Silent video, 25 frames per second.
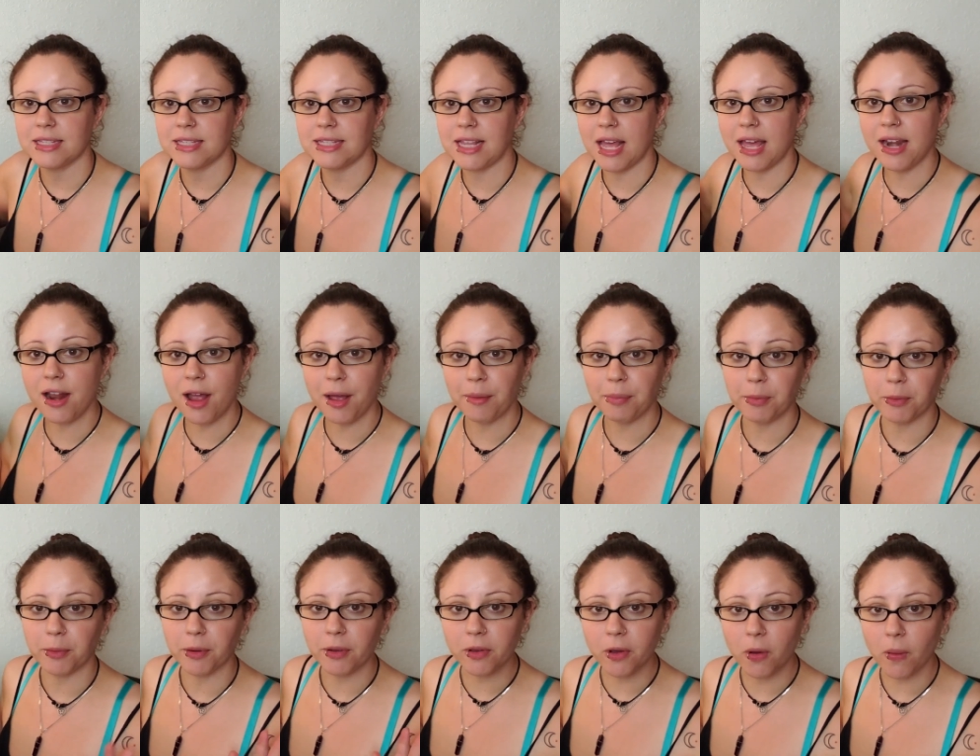Set up
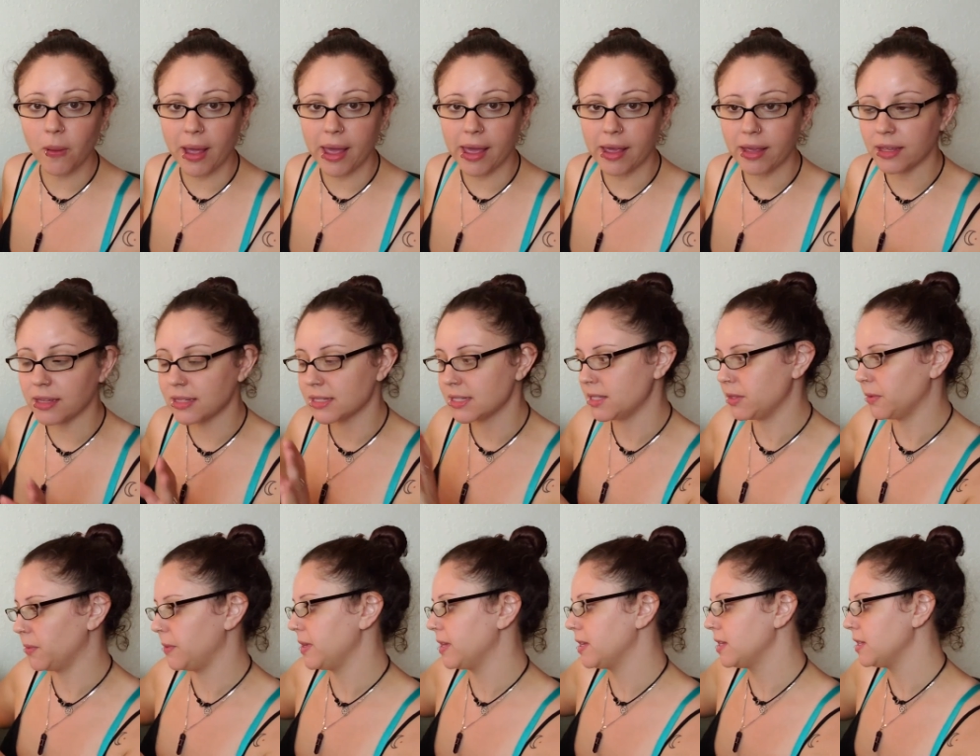real quick
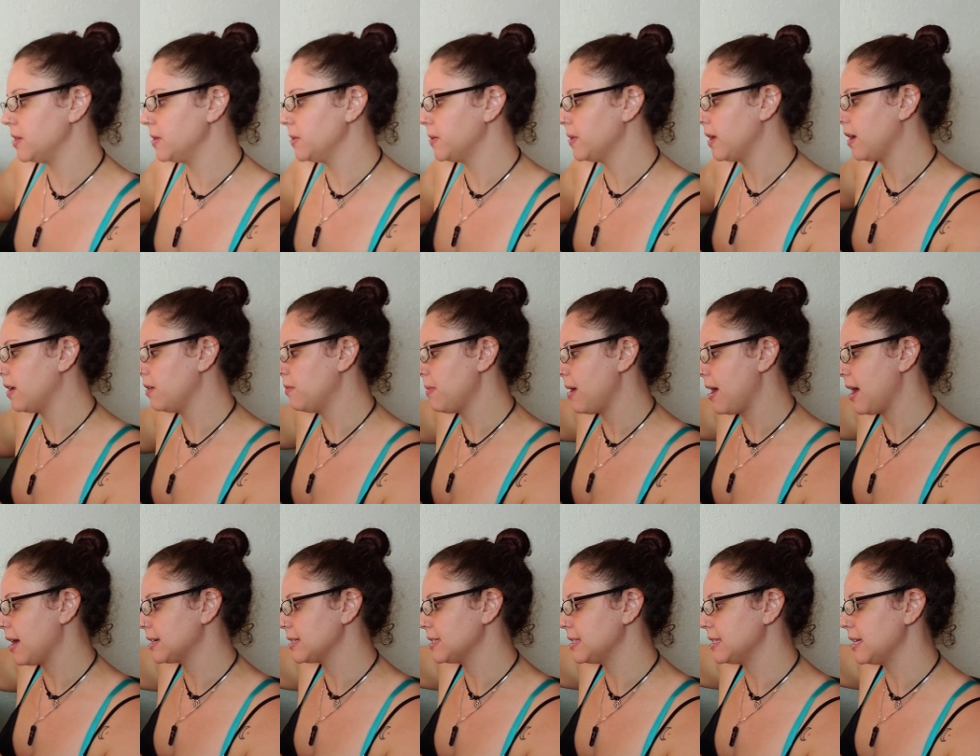so we can do an
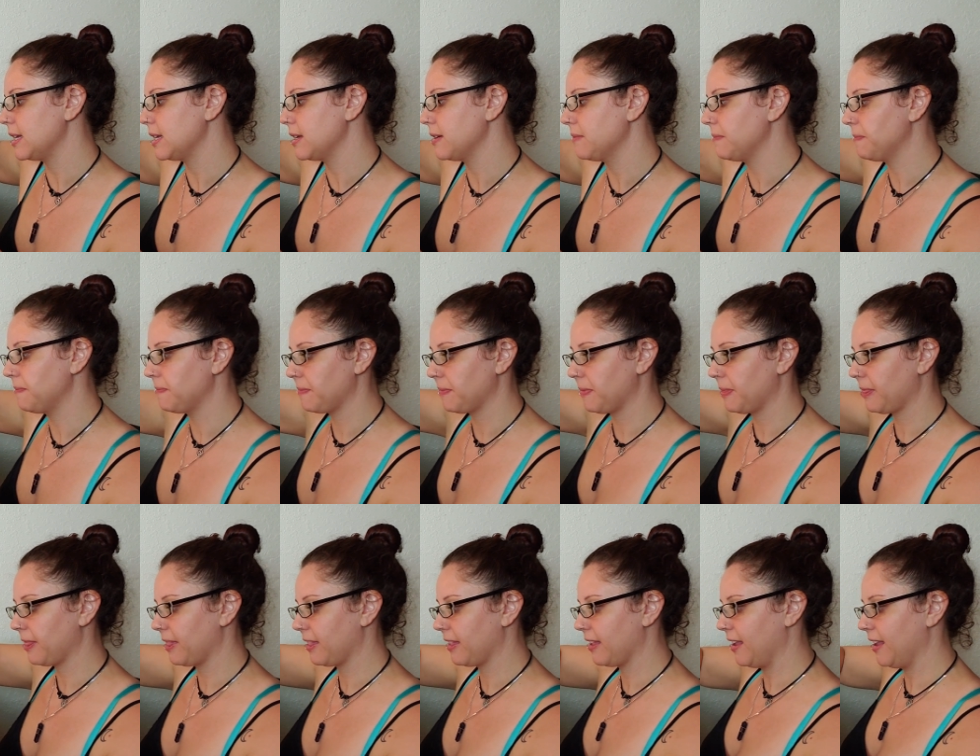unboxing.
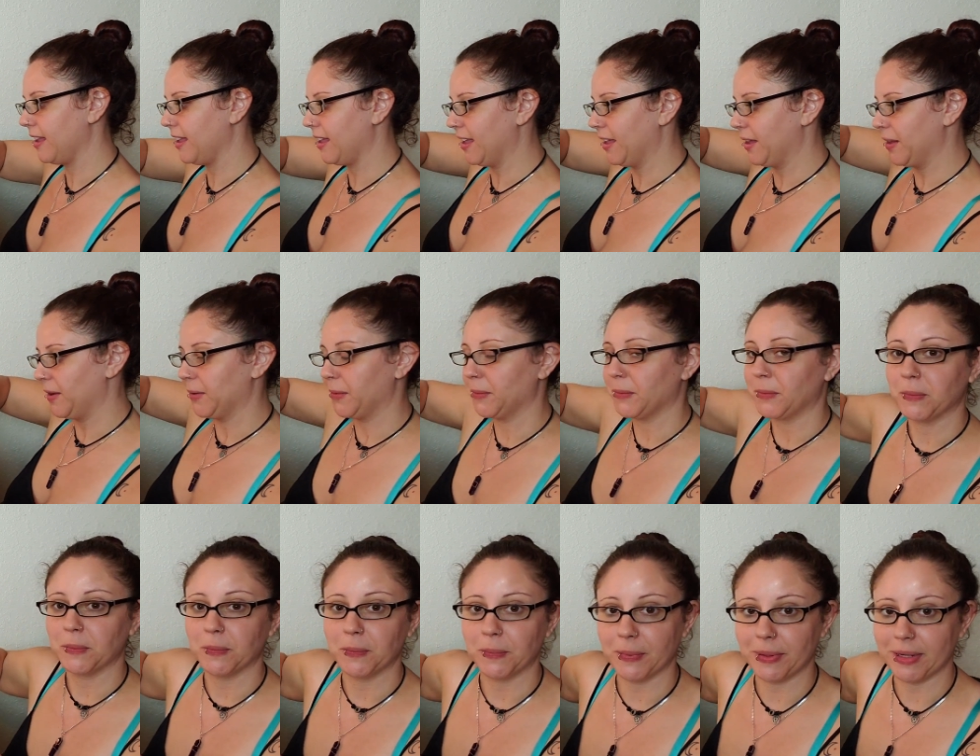
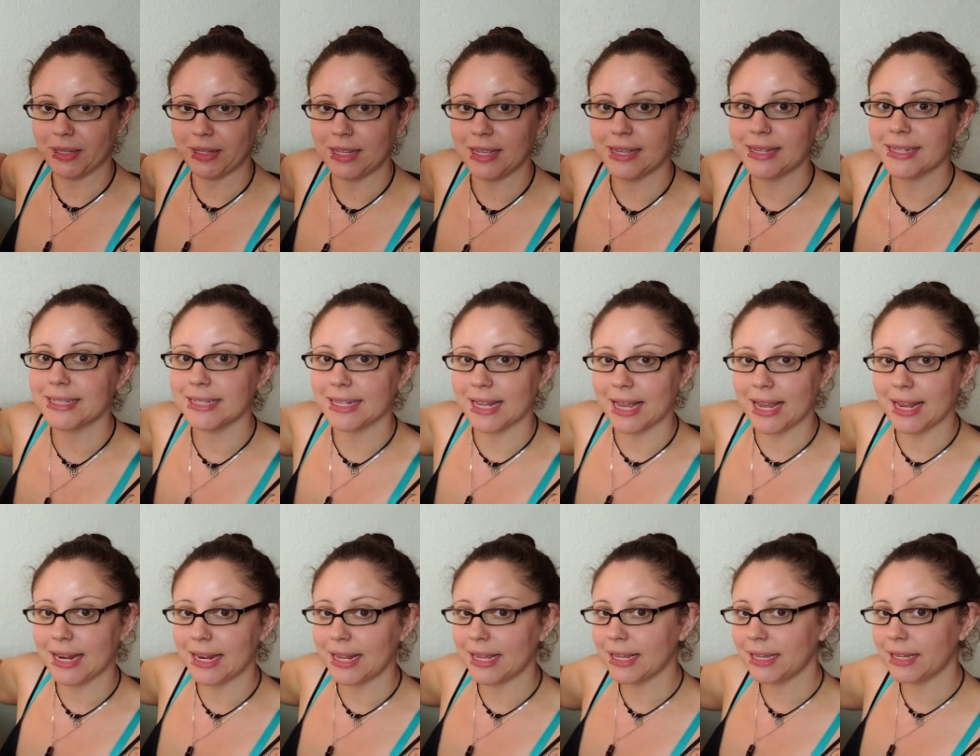Really
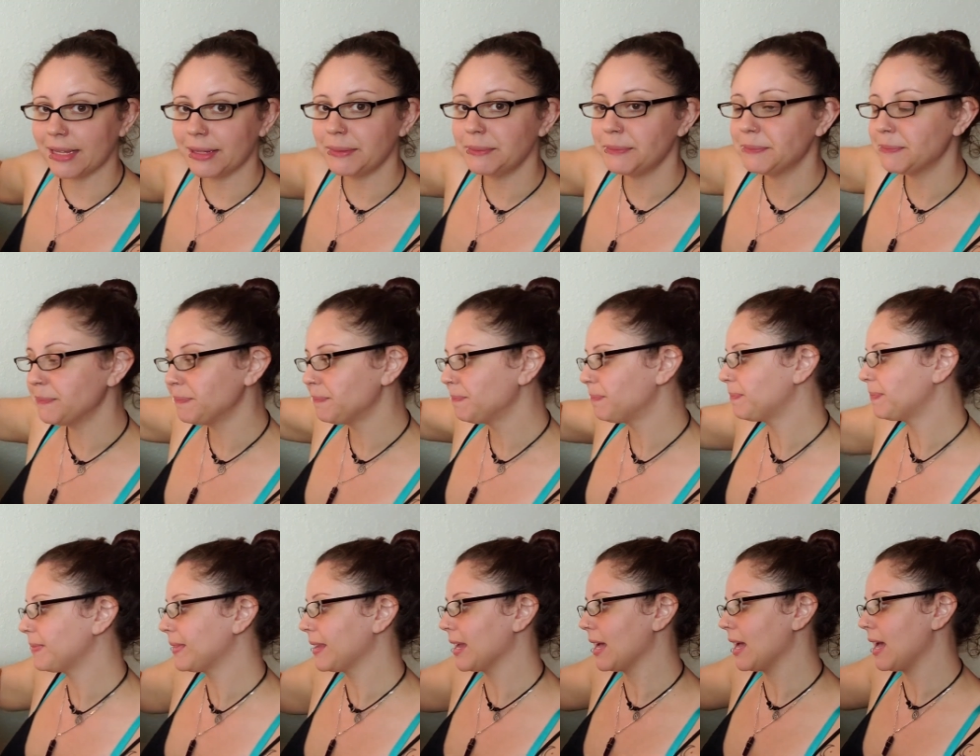excited,
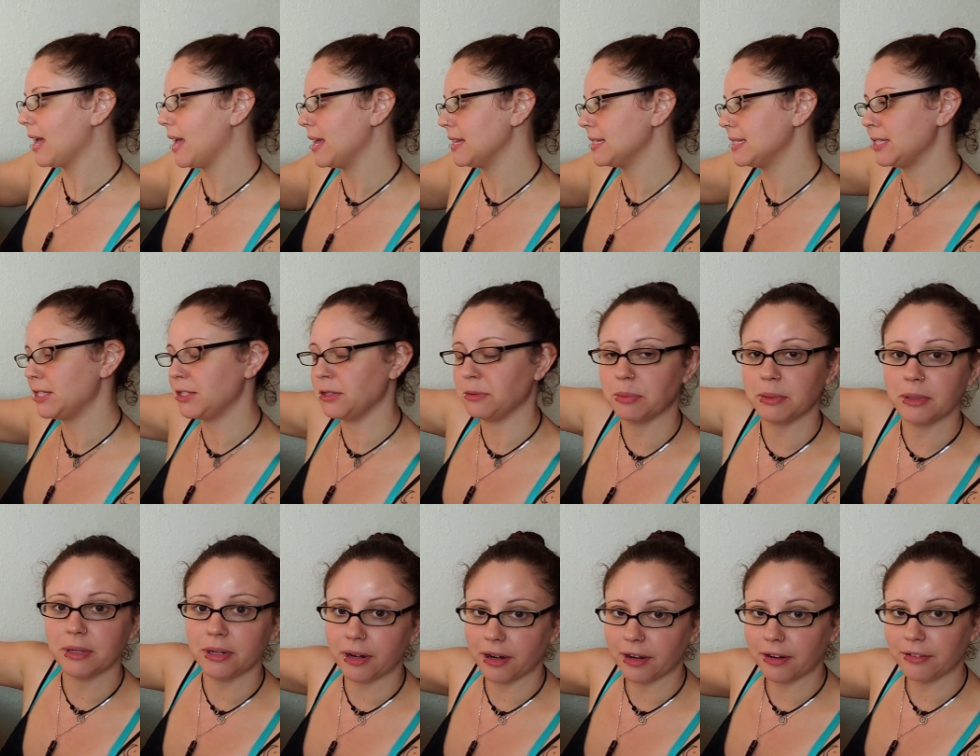
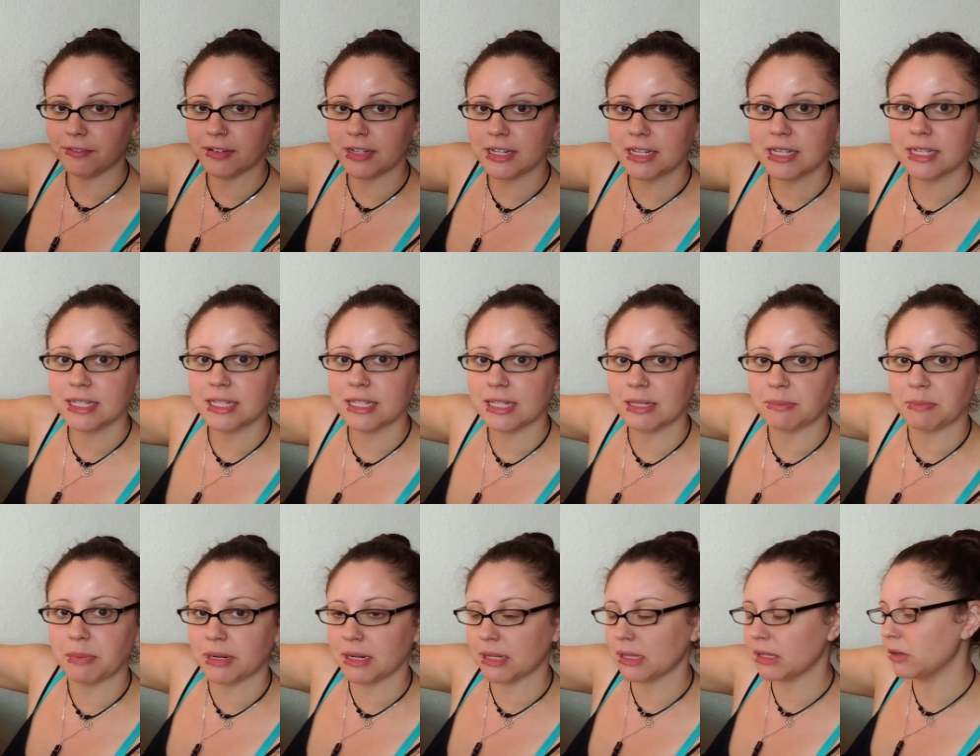super nervous. It's
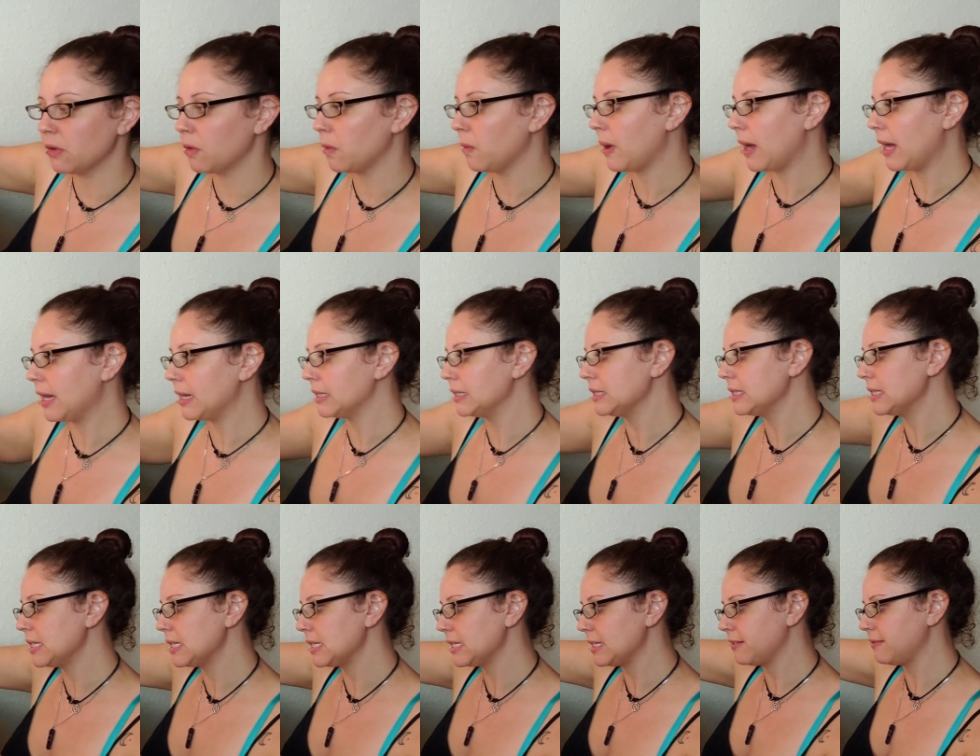been a little while
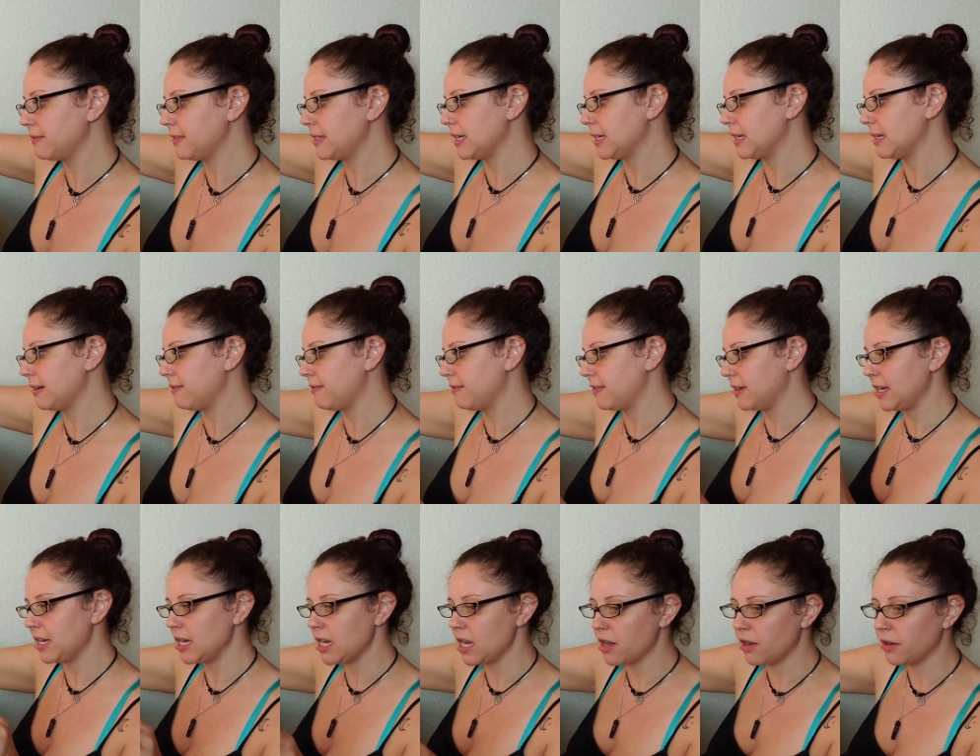since I've done a
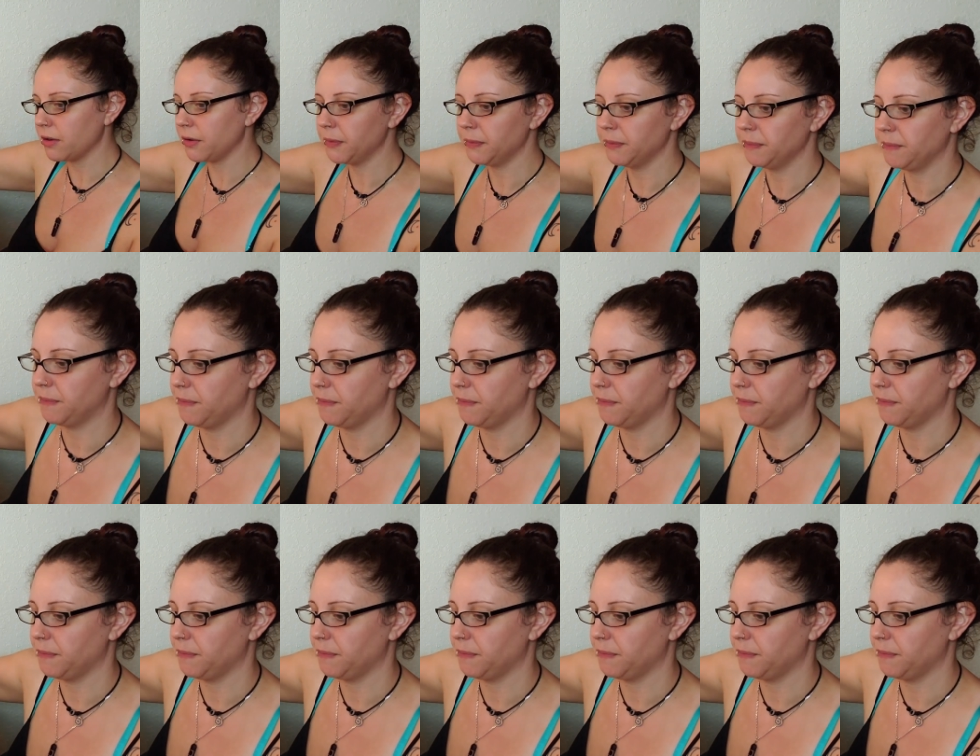video.